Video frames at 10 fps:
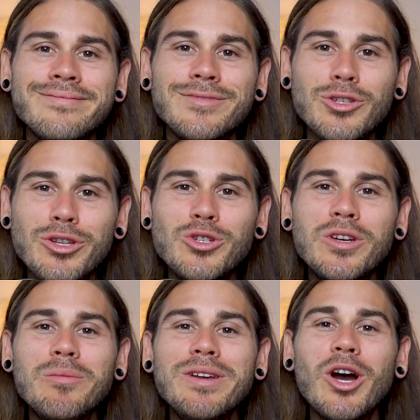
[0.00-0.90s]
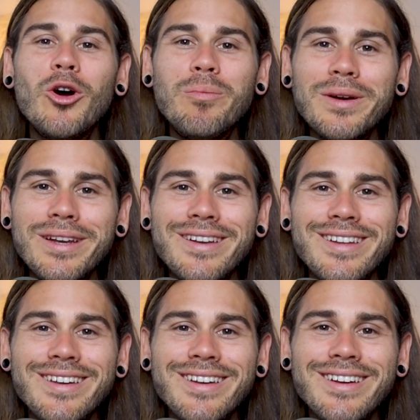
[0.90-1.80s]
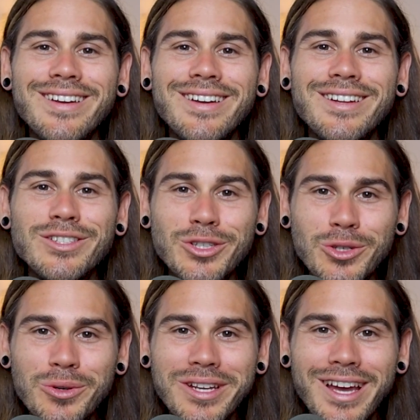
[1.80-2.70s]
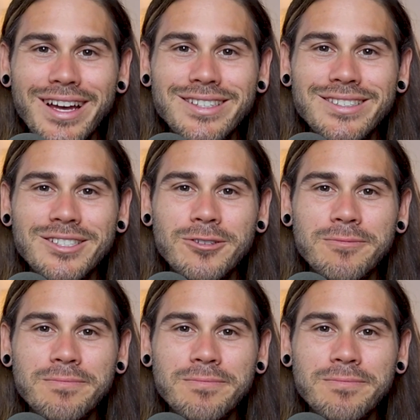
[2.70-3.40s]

so that you can be opened to your yes.